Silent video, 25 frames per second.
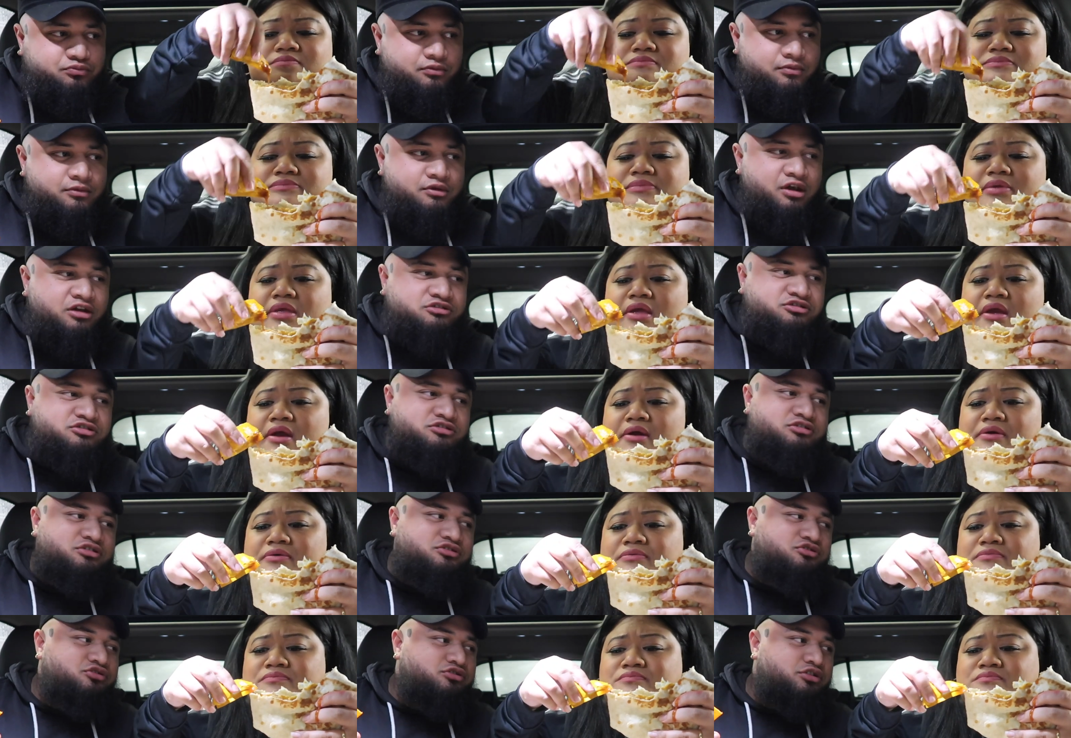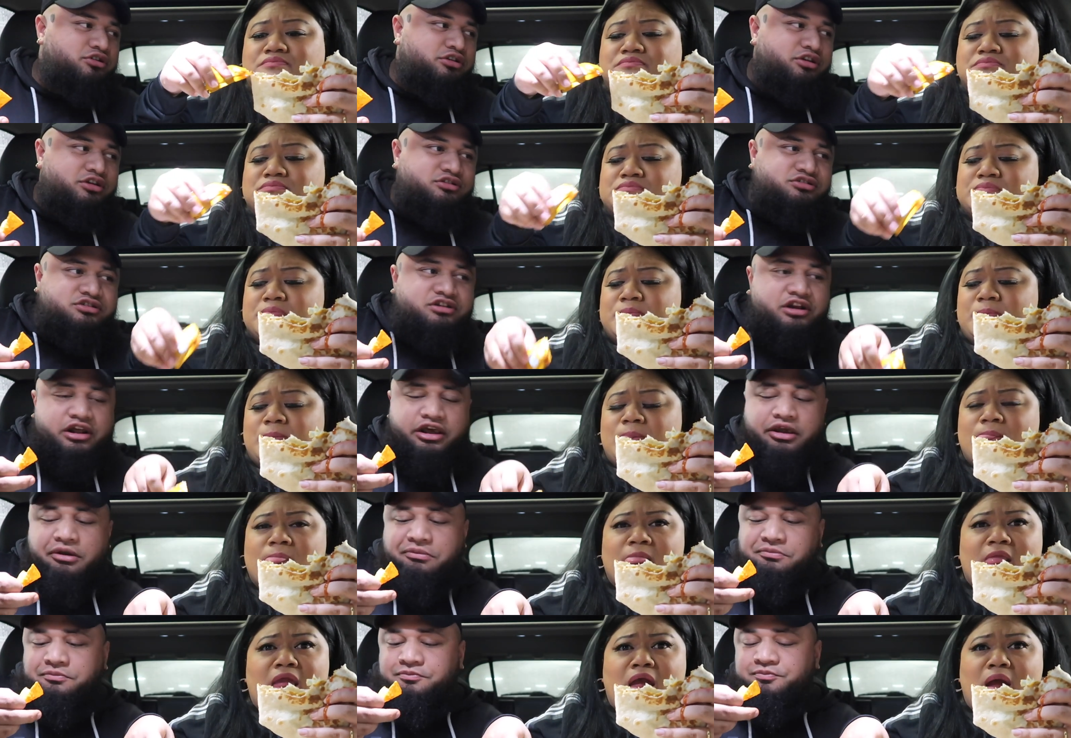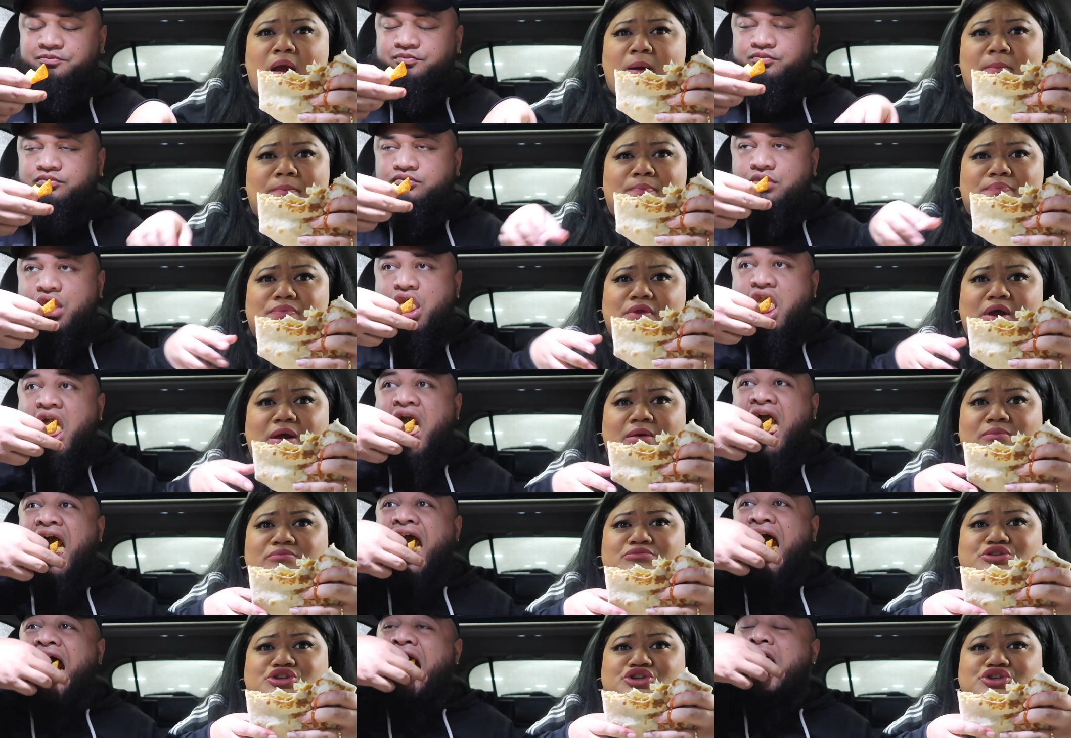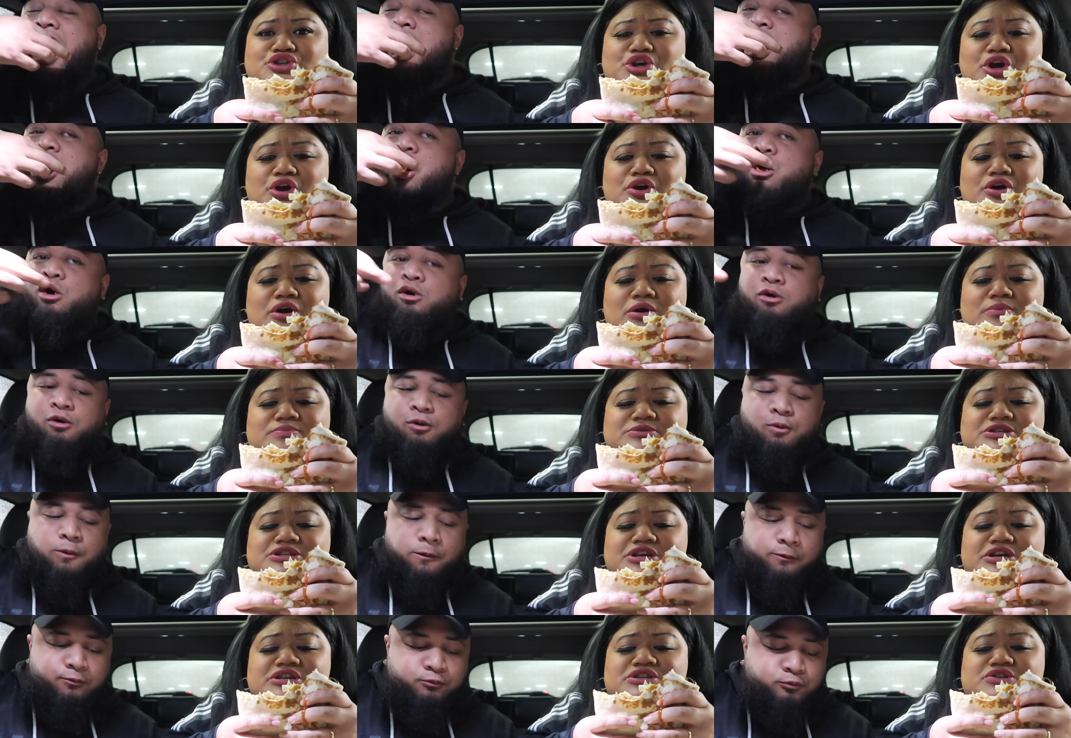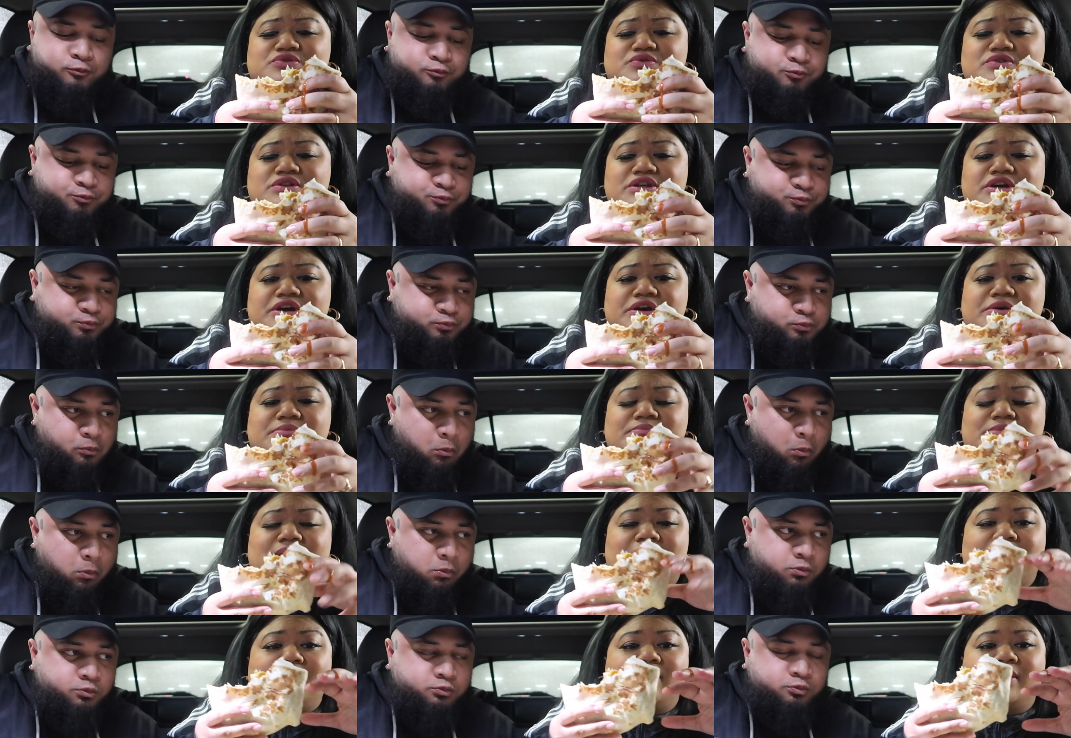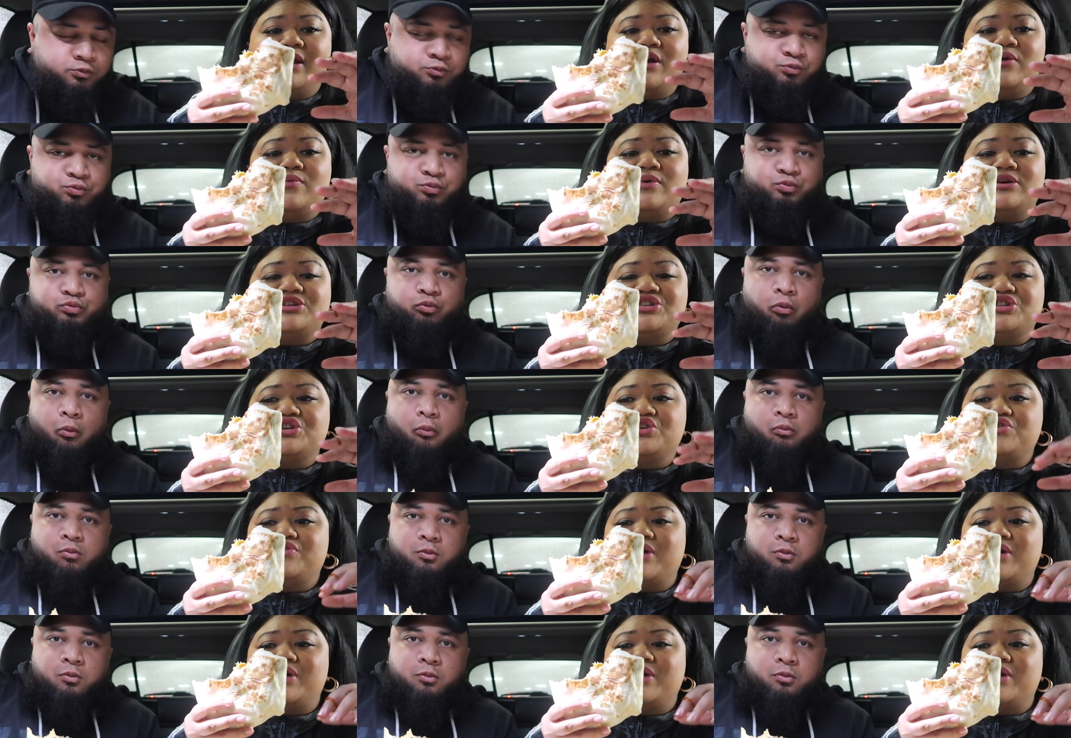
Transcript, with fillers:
Speaker 1: I'm actually enjoying it today.
Speaker 2: I'm so obsessed with it. Maybe it wasn't